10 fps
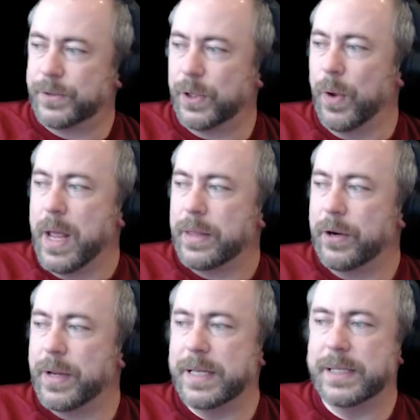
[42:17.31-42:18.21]
So
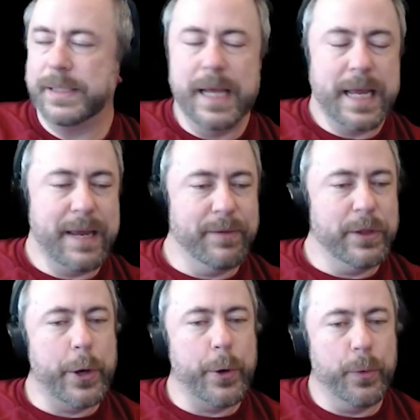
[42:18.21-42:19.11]
there is, even
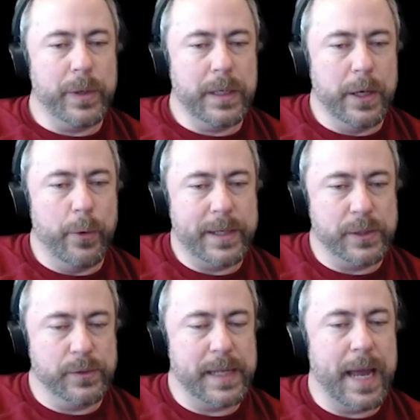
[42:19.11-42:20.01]
though,
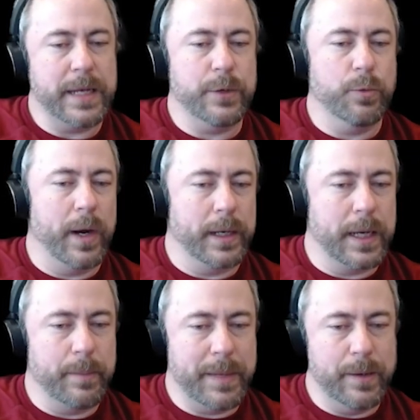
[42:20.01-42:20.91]
as you said, you want to
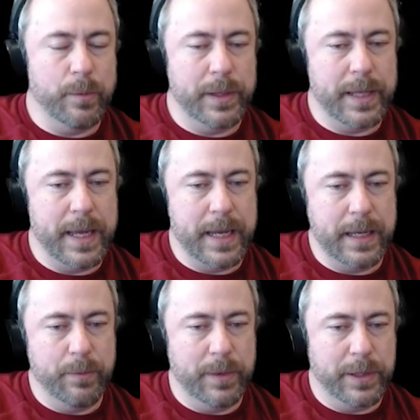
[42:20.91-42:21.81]
come in with
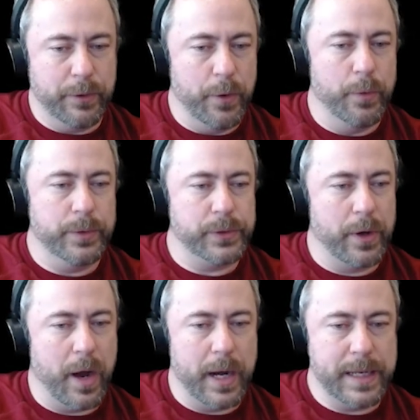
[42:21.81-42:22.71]
your own
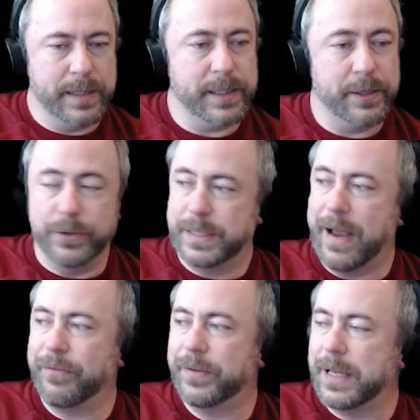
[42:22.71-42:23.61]
sort of audience, there
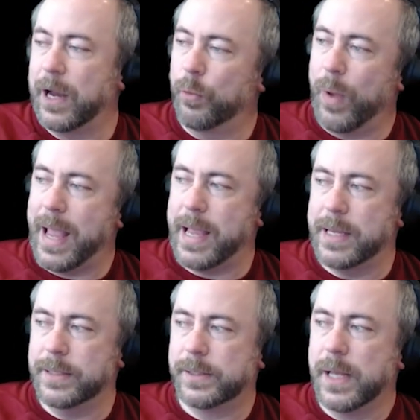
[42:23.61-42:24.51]
definitely are
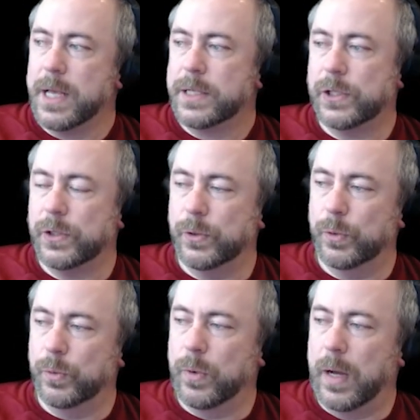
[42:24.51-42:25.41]
ways
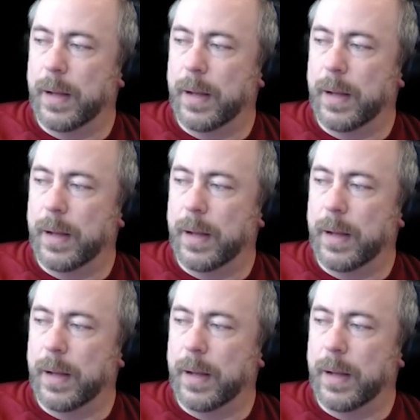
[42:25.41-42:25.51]
to